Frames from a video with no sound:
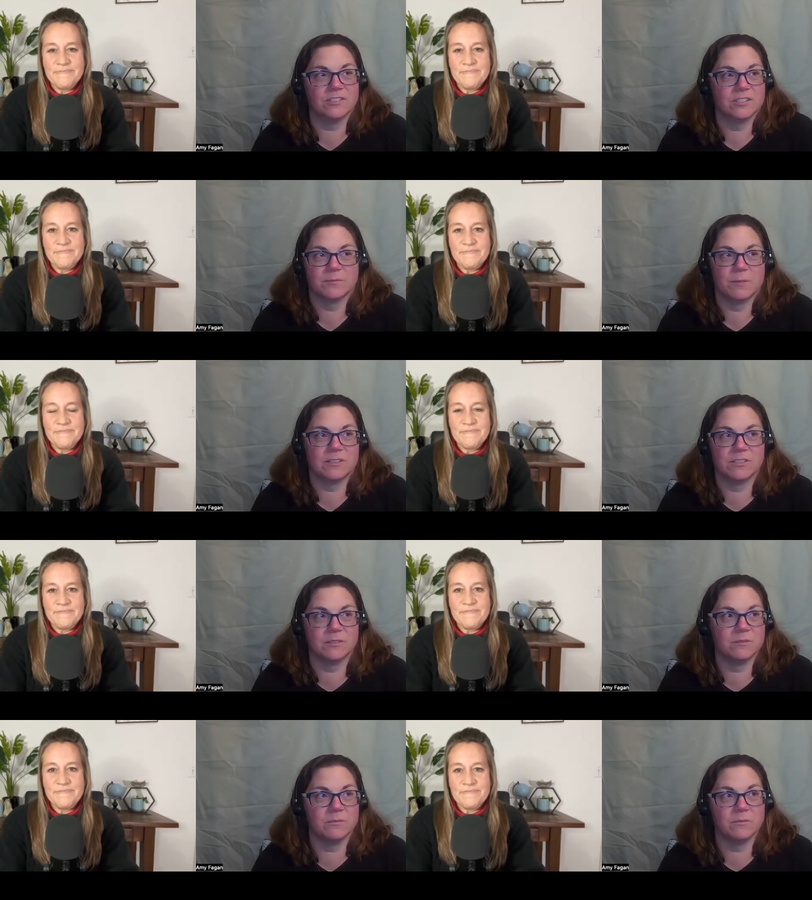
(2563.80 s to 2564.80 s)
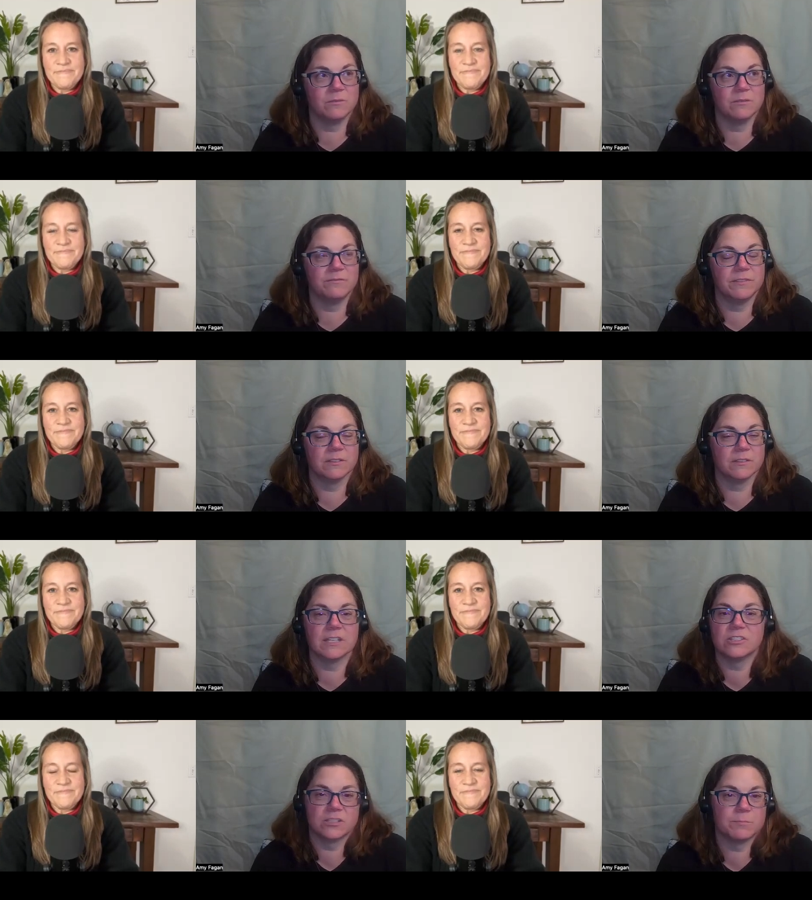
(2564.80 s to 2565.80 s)
Speaker 1: that just makes you feel
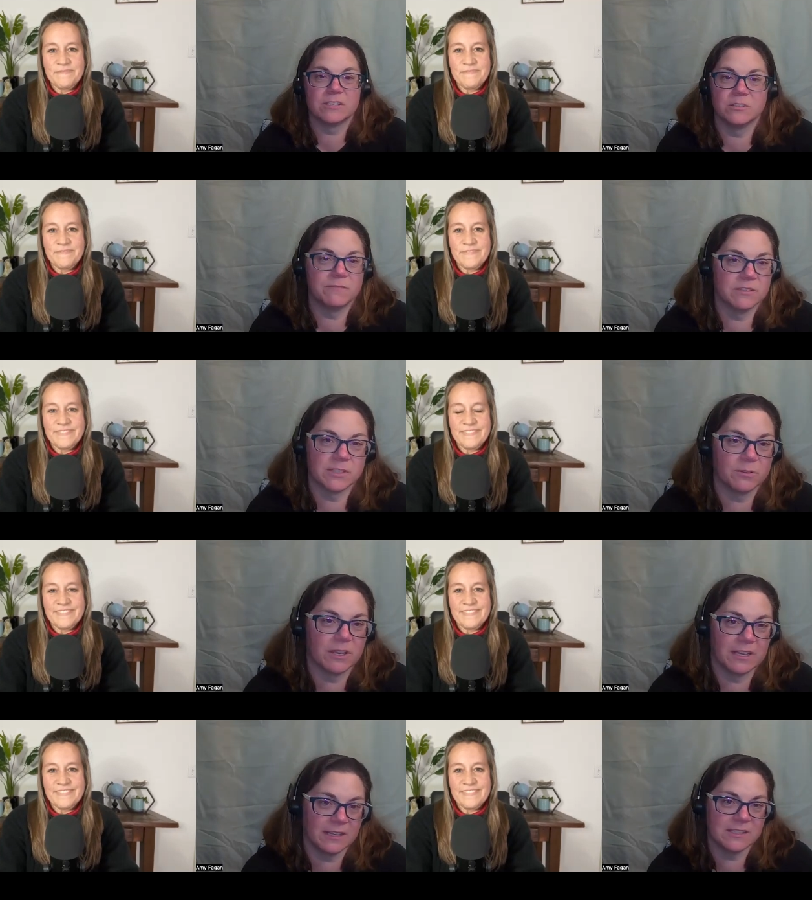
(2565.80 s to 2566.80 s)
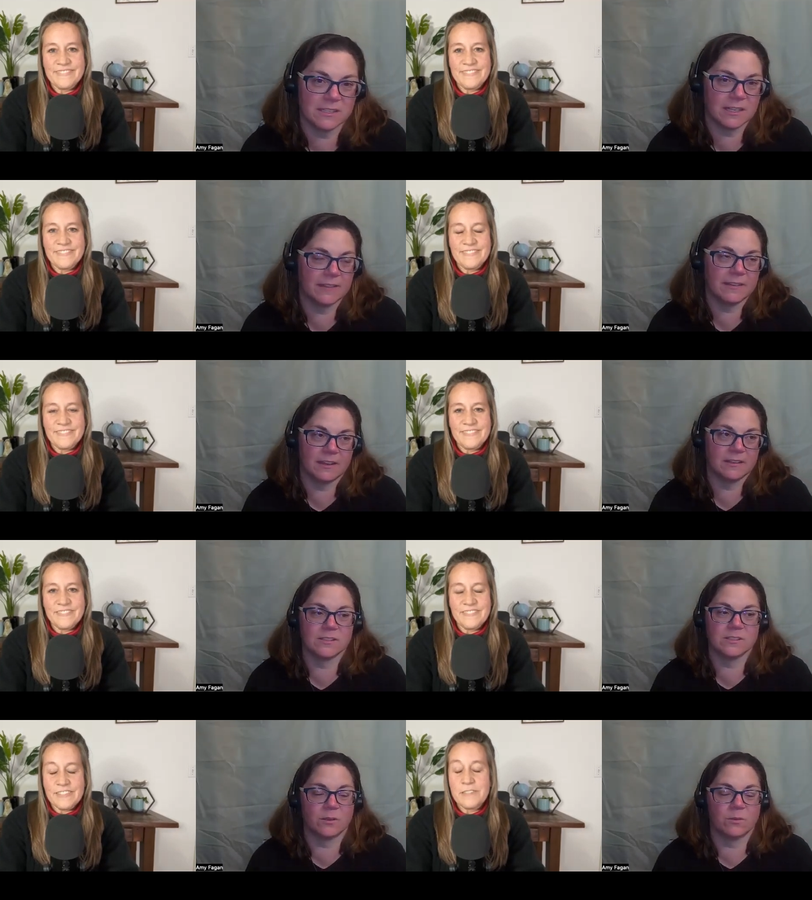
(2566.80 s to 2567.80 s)
it just makes you feel so connected and that
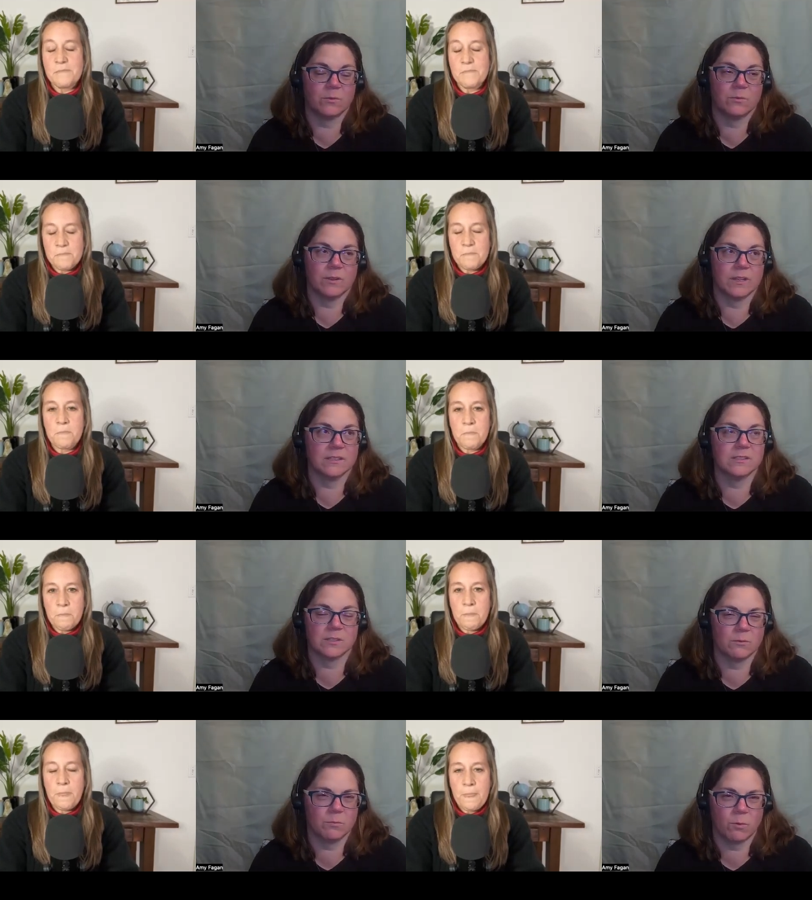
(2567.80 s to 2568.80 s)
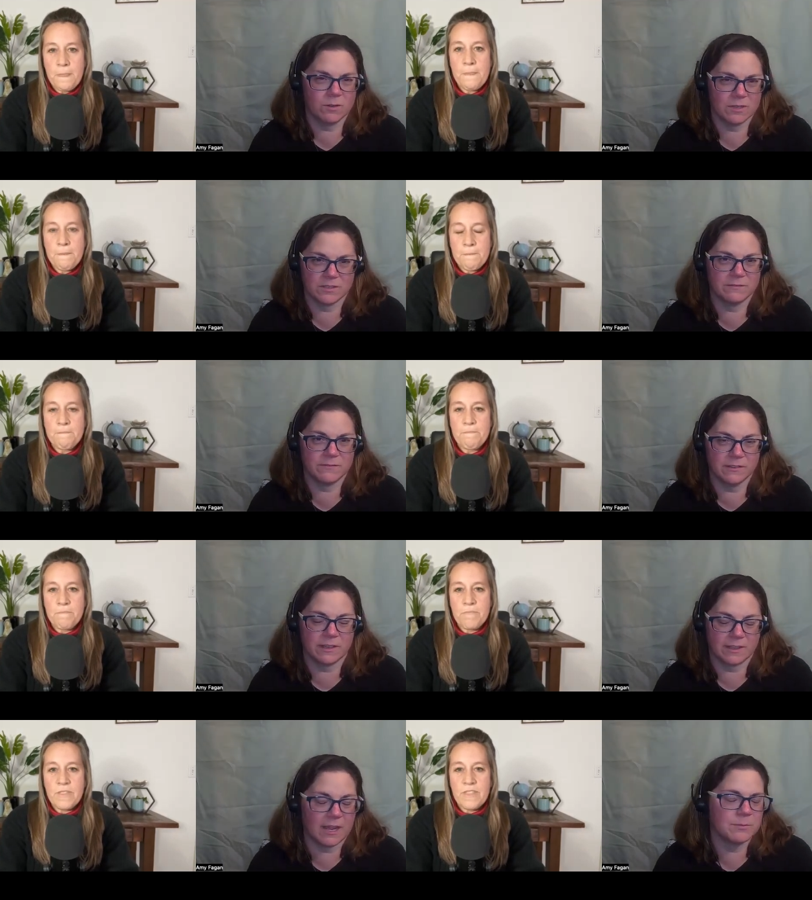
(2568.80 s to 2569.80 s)
is so it's so important to feel
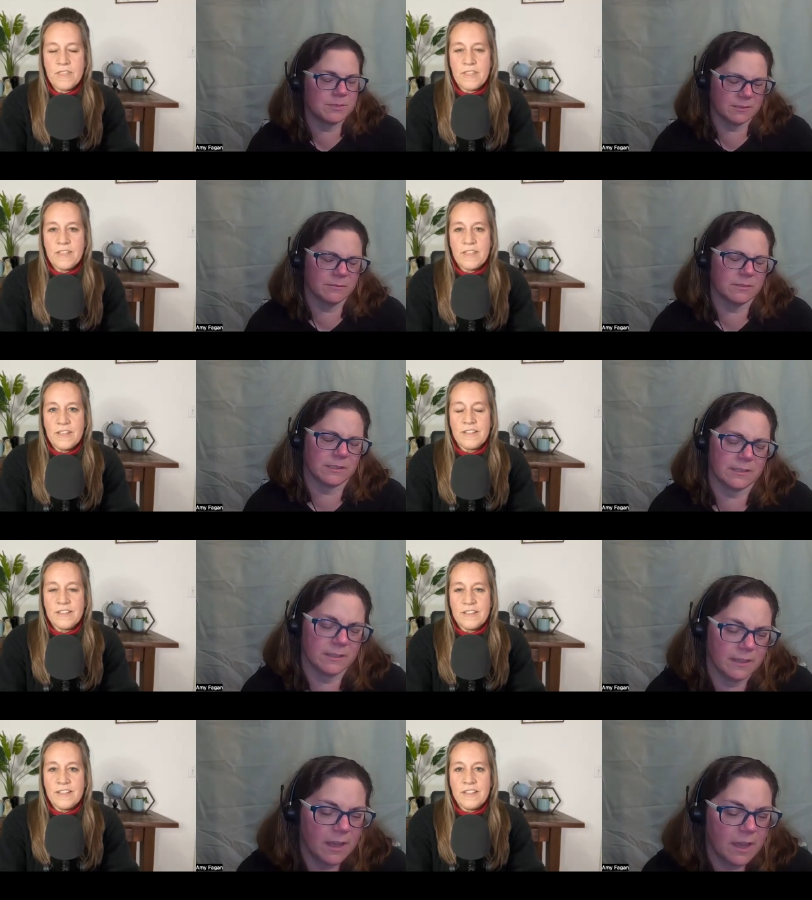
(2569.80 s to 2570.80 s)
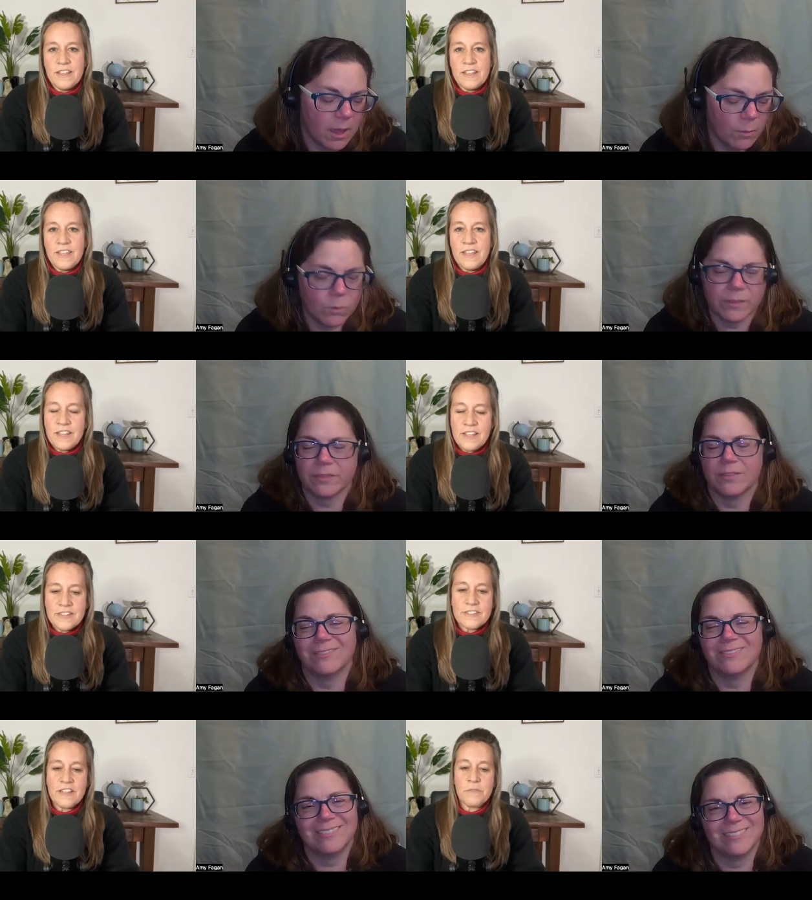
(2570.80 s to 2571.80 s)
that
Speaker 2: absolutely it
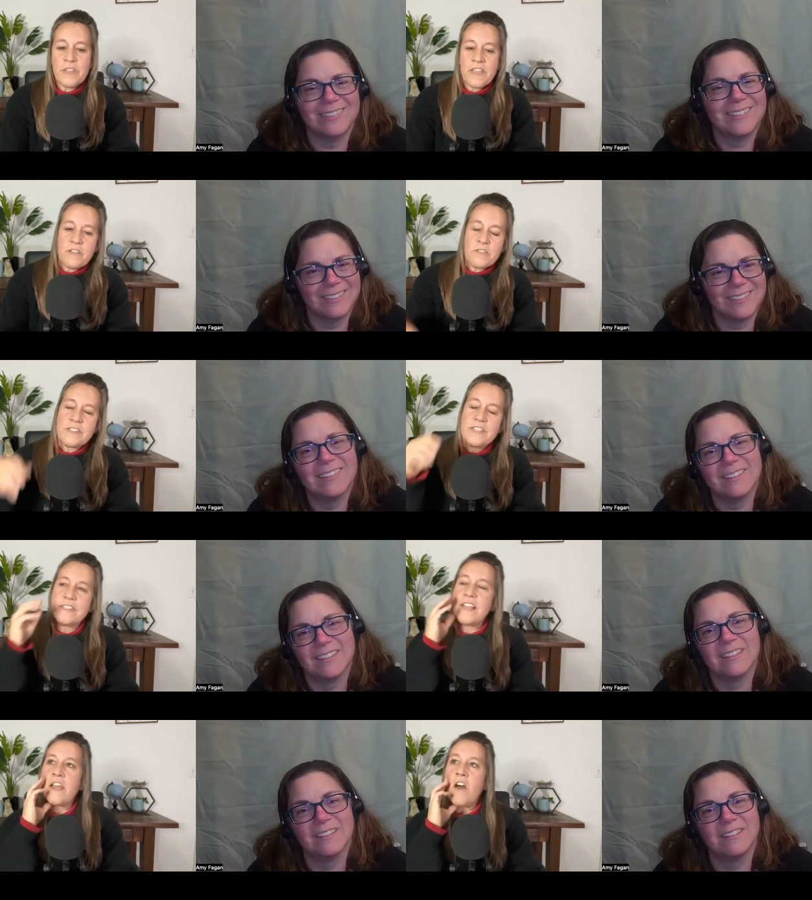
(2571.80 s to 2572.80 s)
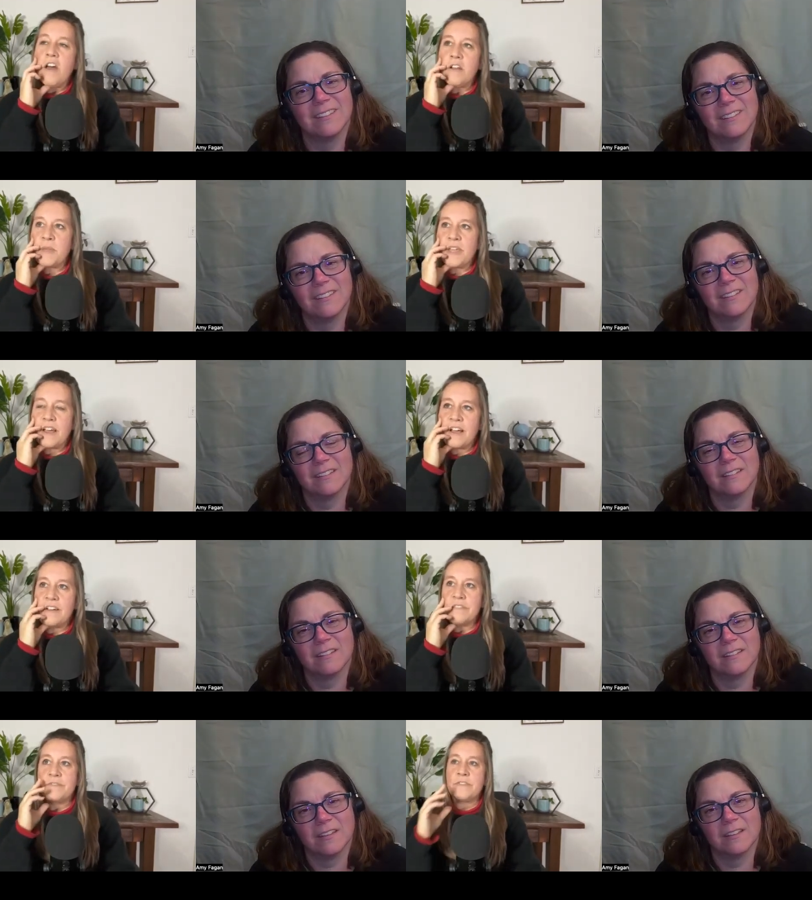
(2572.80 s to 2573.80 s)
is uh, and there's this dichotomy
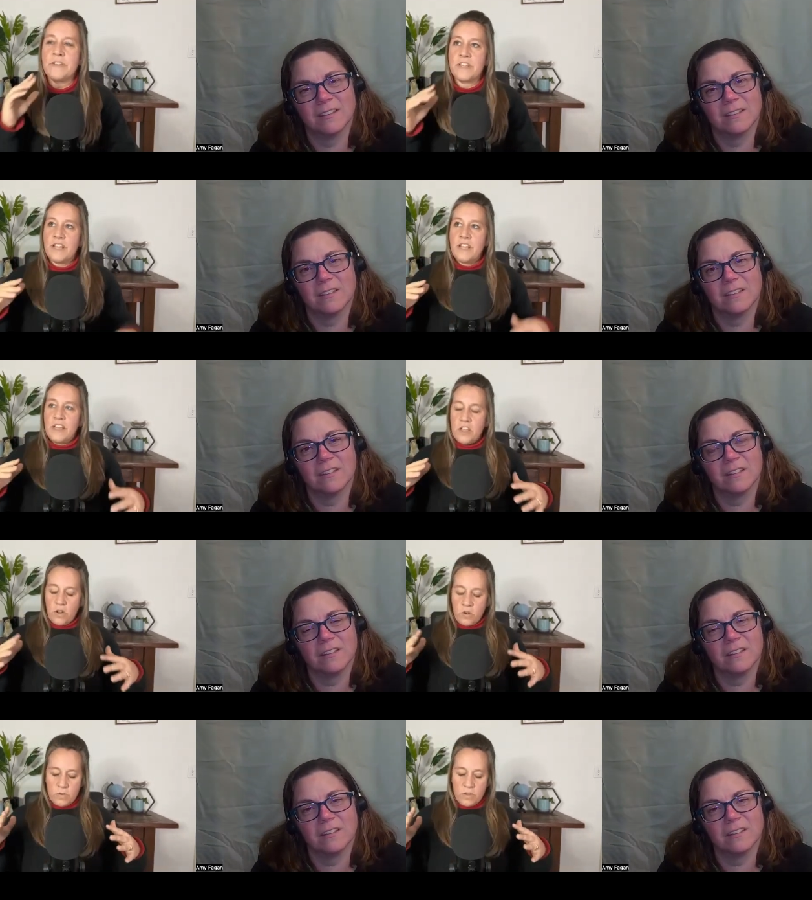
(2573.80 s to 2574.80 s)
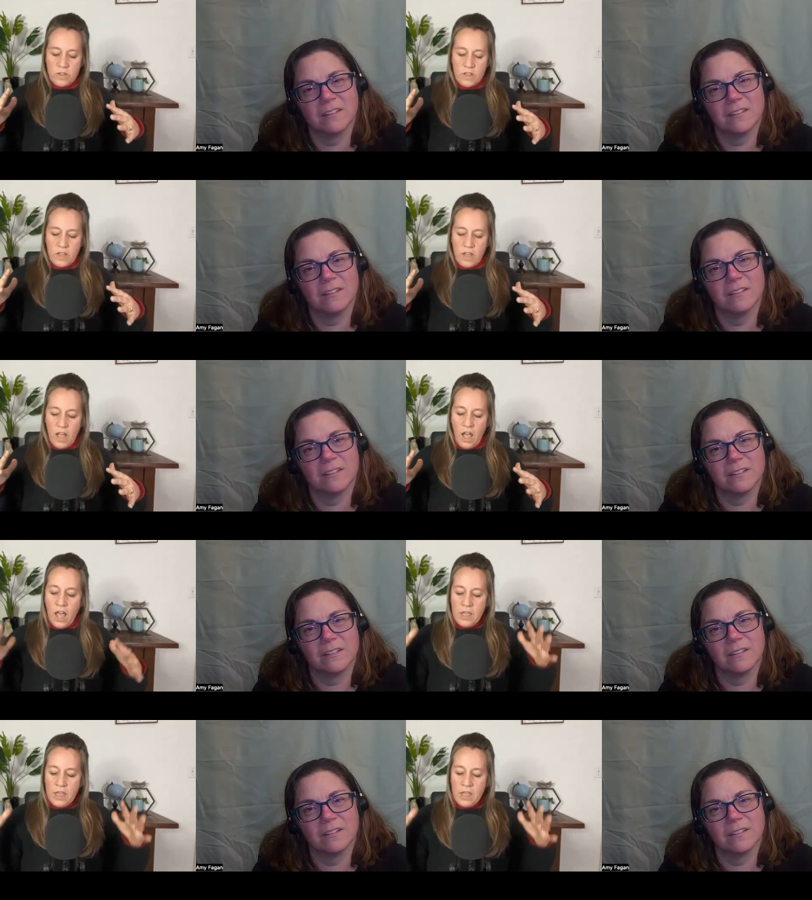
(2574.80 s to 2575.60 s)
of you know i